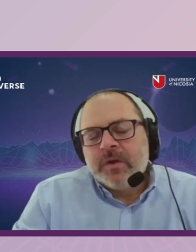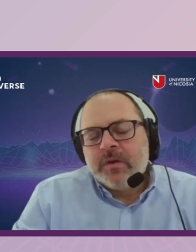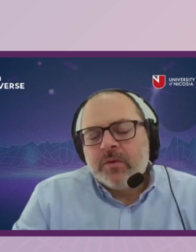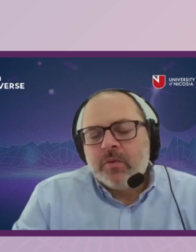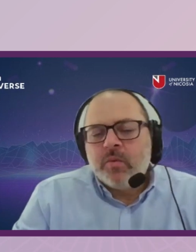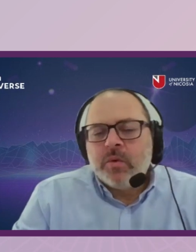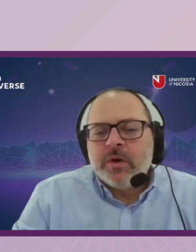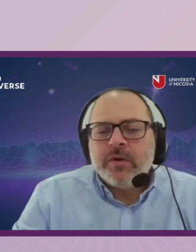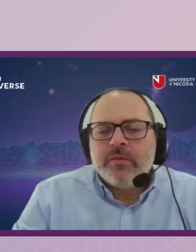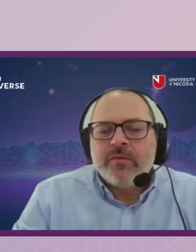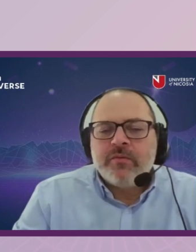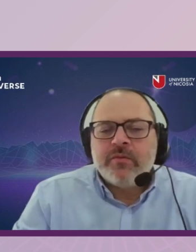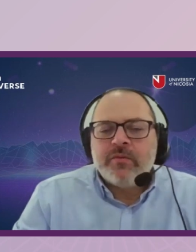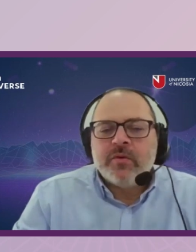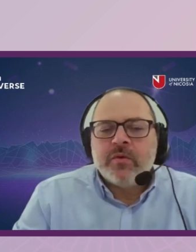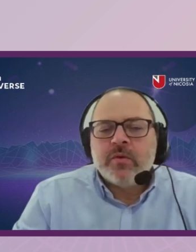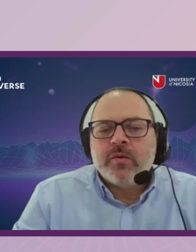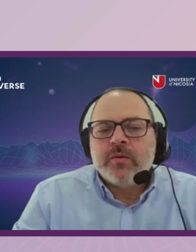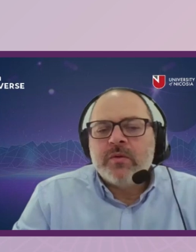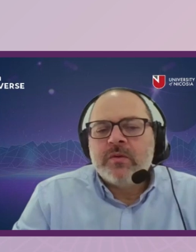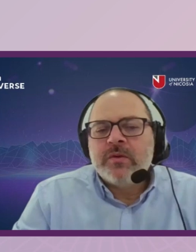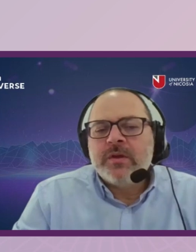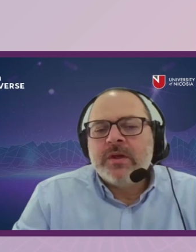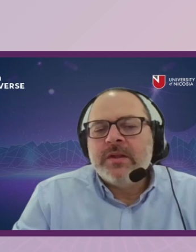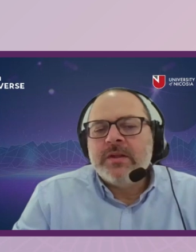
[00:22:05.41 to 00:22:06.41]
worth
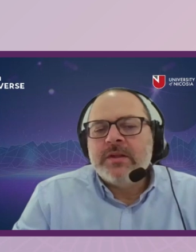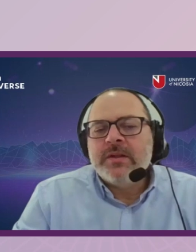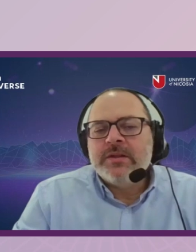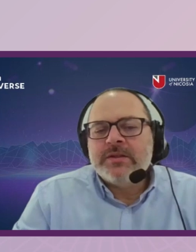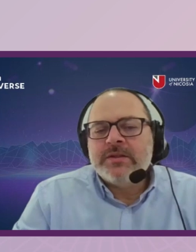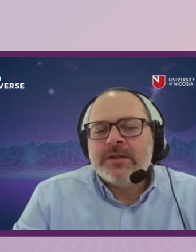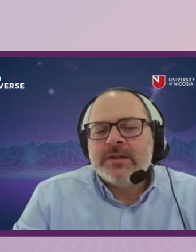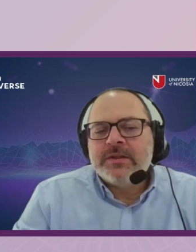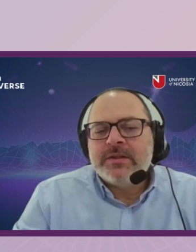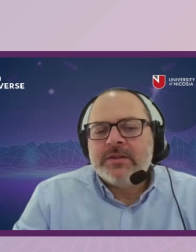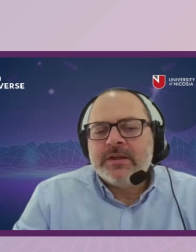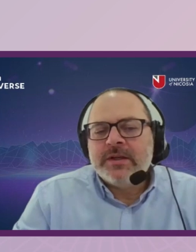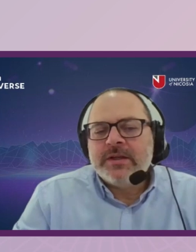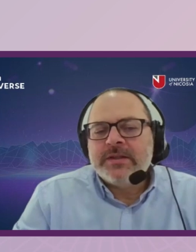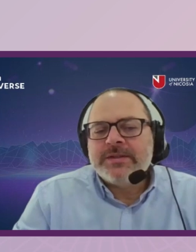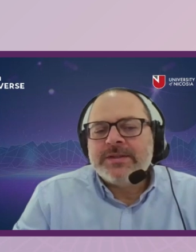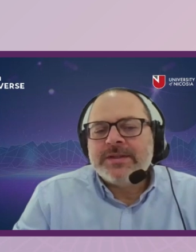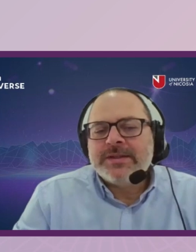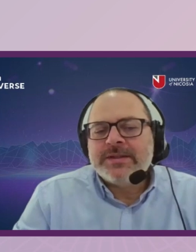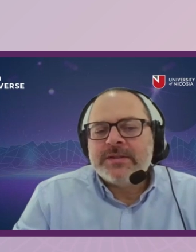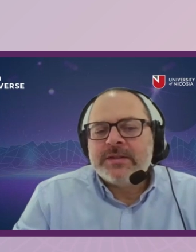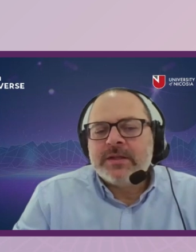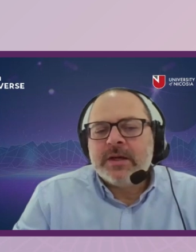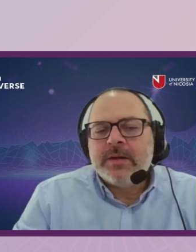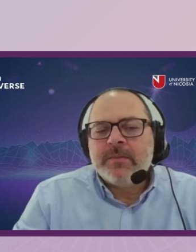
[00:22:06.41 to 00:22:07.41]
for 10 ECTS,
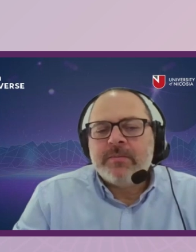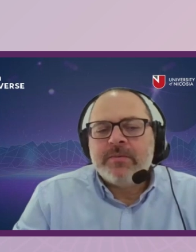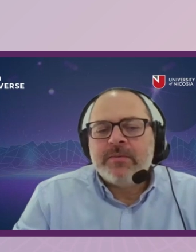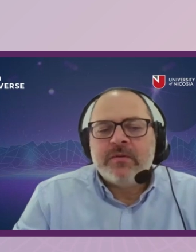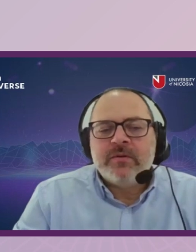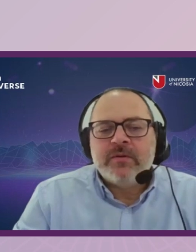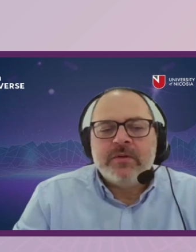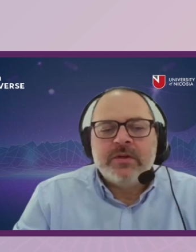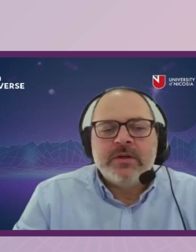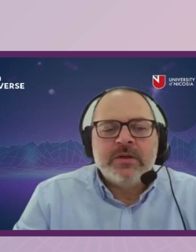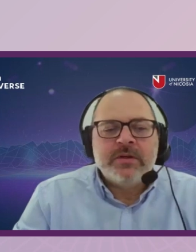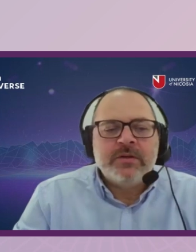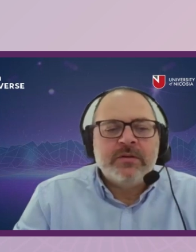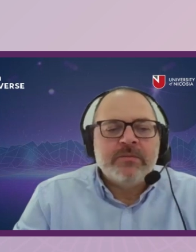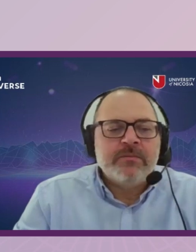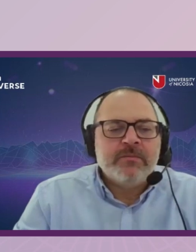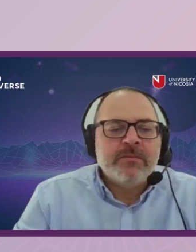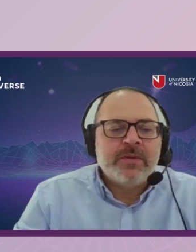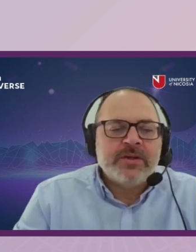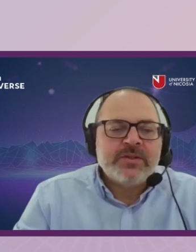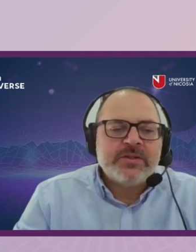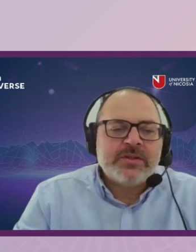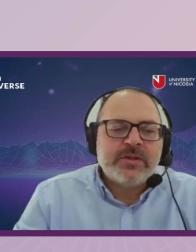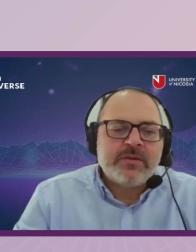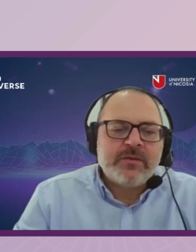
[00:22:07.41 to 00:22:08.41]
except the
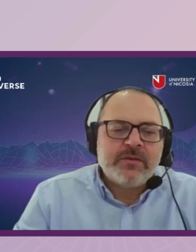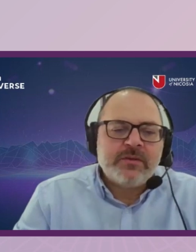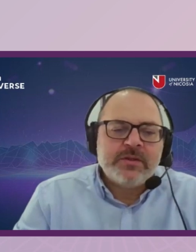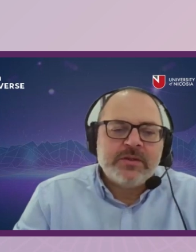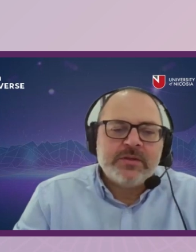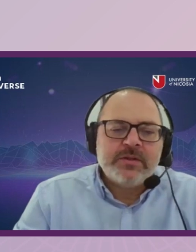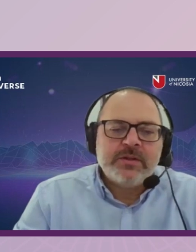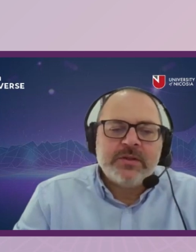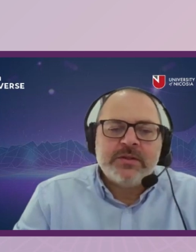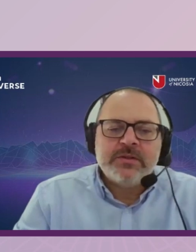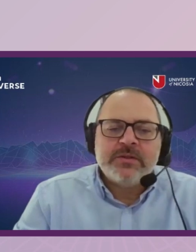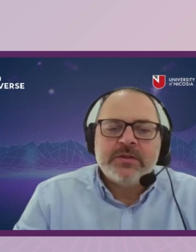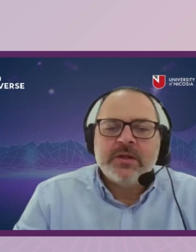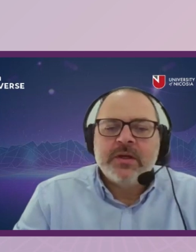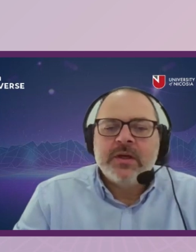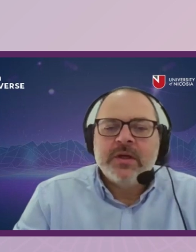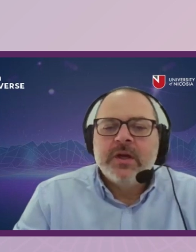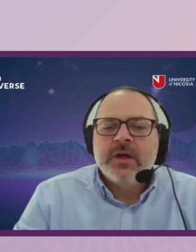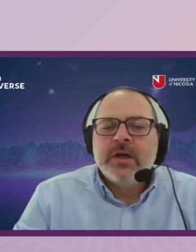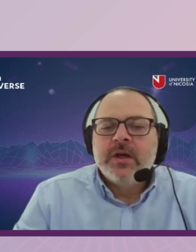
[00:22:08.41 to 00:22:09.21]
master thesis,